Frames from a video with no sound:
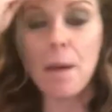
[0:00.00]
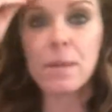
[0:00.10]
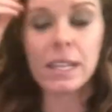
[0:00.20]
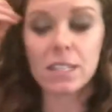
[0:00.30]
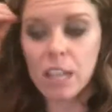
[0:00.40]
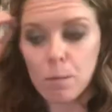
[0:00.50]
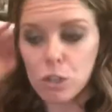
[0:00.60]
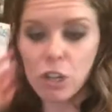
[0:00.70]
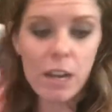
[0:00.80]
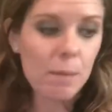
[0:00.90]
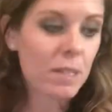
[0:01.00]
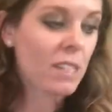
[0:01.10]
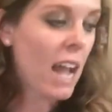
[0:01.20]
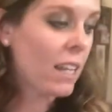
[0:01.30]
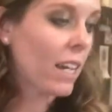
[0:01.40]
make a sandwich or cut up a
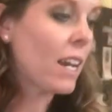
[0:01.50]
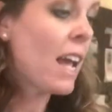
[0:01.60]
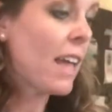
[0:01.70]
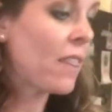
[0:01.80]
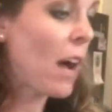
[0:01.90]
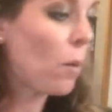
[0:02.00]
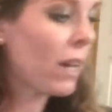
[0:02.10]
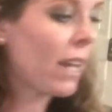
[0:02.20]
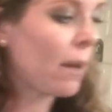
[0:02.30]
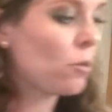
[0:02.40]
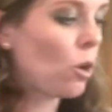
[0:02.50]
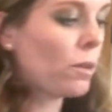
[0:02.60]
salad, that would get absorbed